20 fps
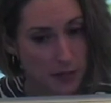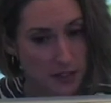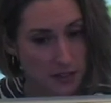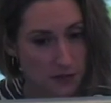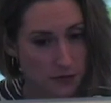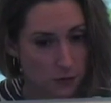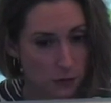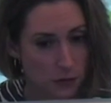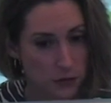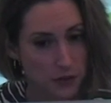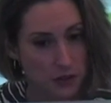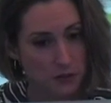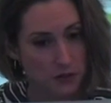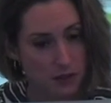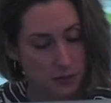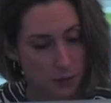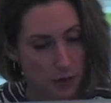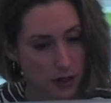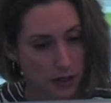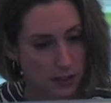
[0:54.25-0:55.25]
is a full
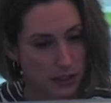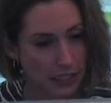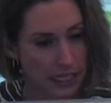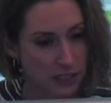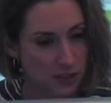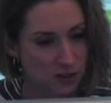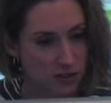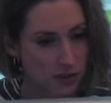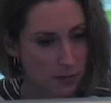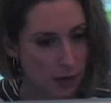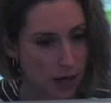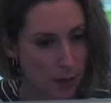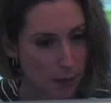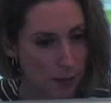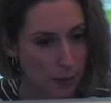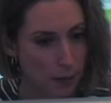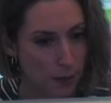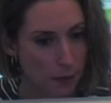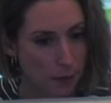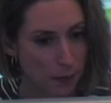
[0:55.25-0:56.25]
service marketing agency, blah, blah,
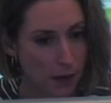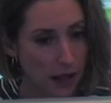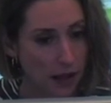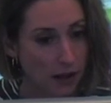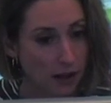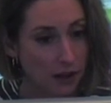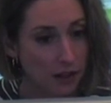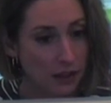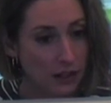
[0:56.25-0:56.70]
blah, blah, blah.